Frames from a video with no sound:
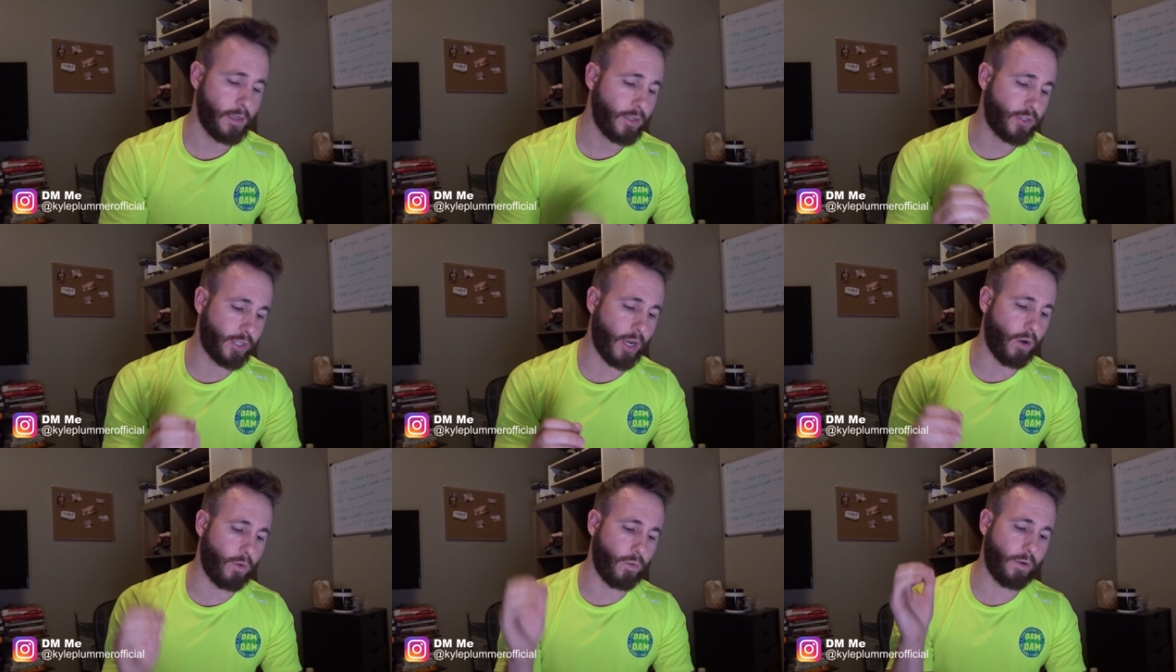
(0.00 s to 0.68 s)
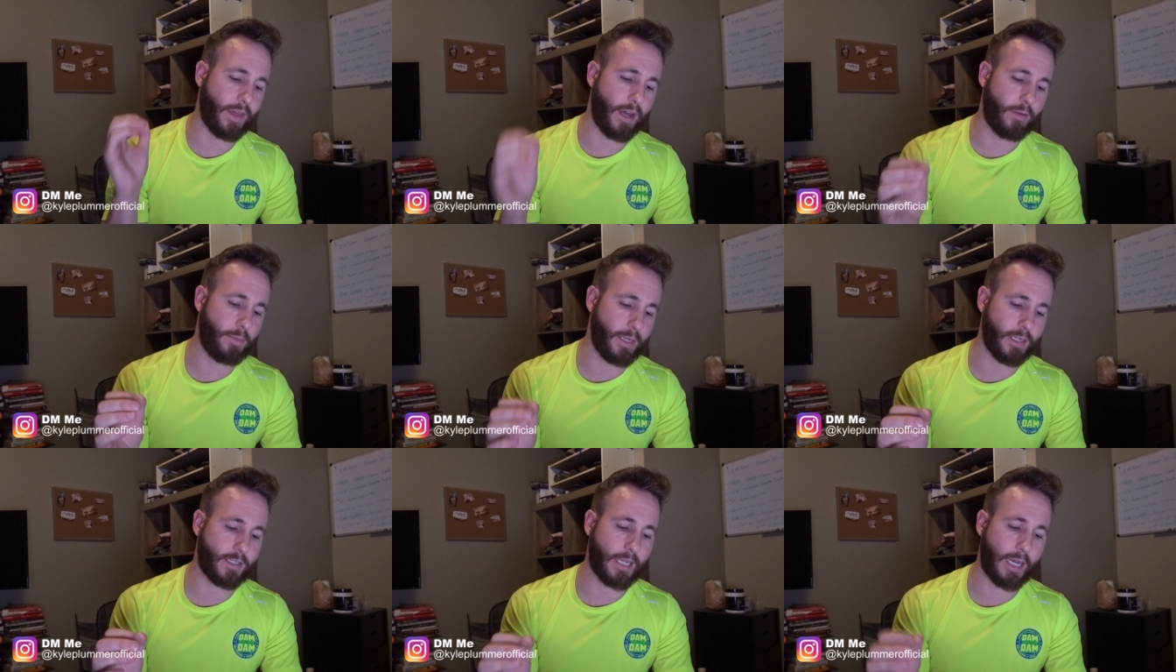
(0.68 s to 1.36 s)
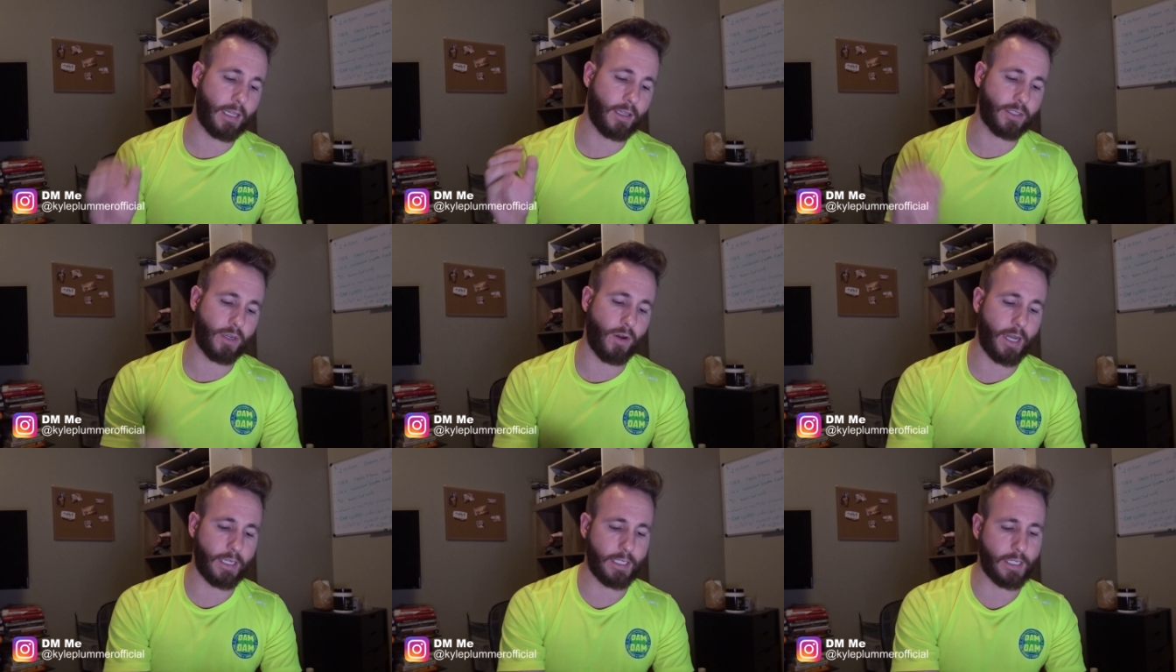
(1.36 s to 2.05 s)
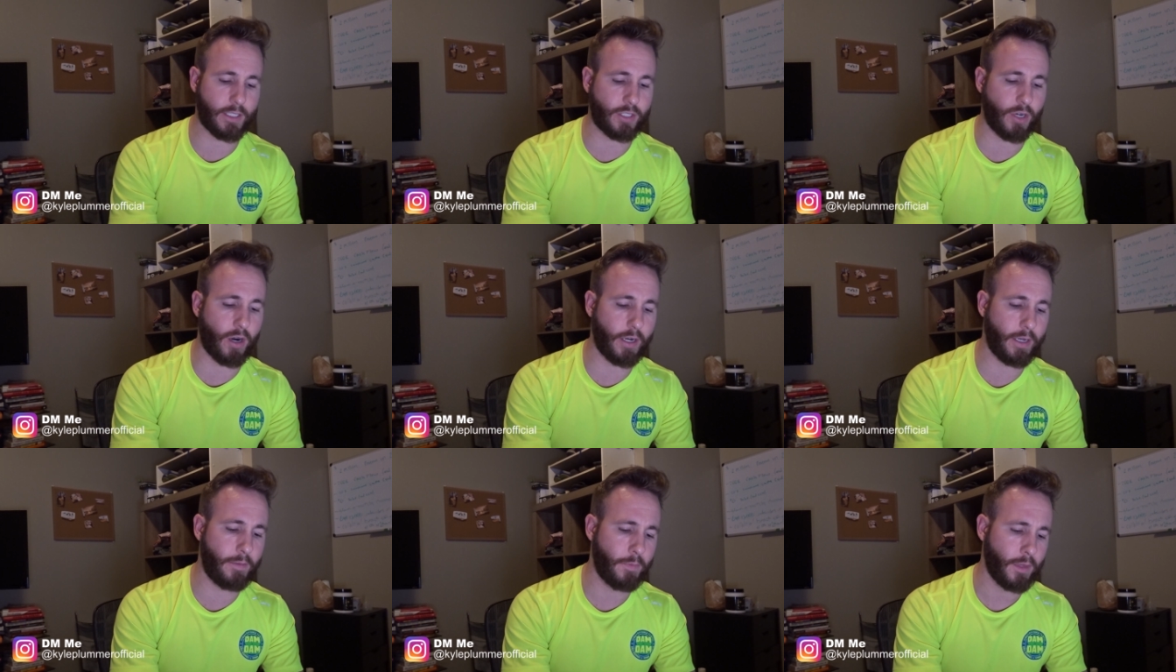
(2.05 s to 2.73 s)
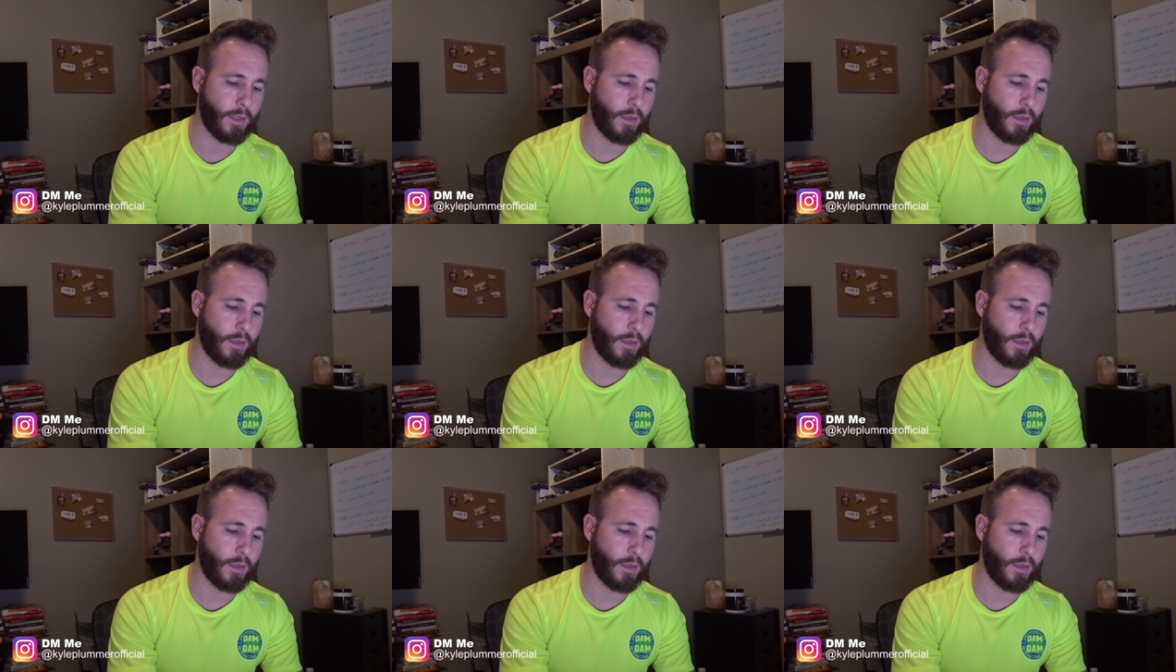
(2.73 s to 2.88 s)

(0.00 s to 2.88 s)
So with that being said, let's go ahead and get started.